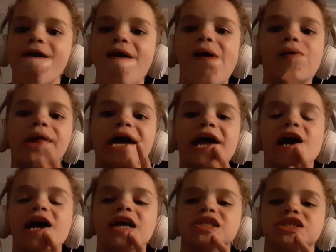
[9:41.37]
And like
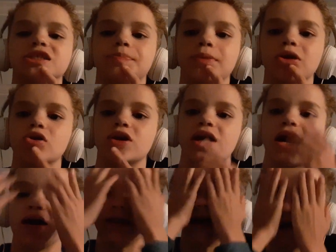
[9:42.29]
I had a spear and I
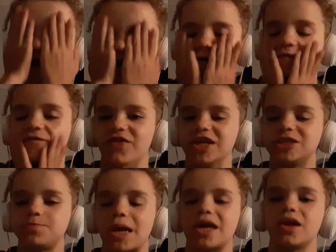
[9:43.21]
had like all the
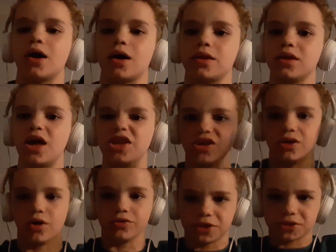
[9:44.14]
face paint on, and you
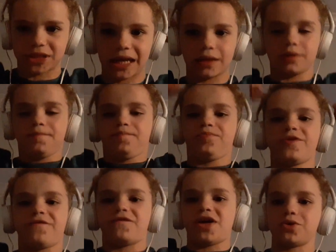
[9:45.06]
know those like
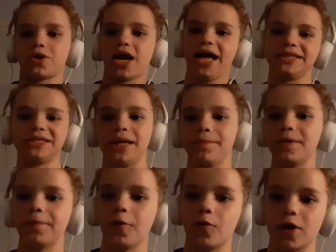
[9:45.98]
feather hats that
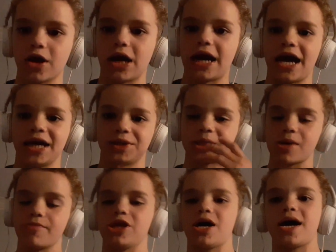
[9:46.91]
people wear. I had
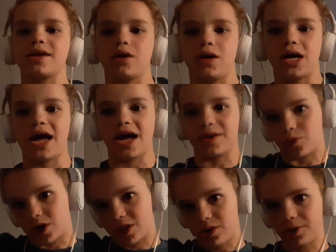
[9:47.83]
some of that on. I had
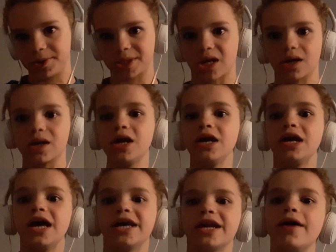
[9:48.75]
one of those on,
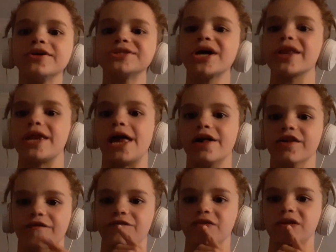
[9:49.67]
and I was on an
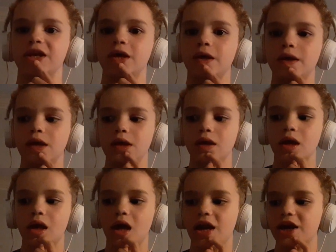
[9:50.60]
elephant,
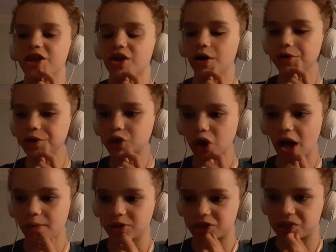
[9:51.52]
and another
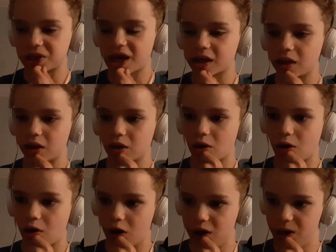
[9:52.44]
tribe was attacking
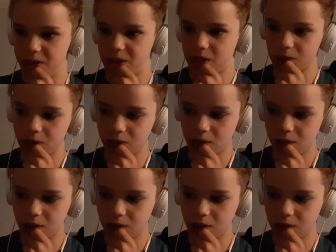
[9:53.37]
ours.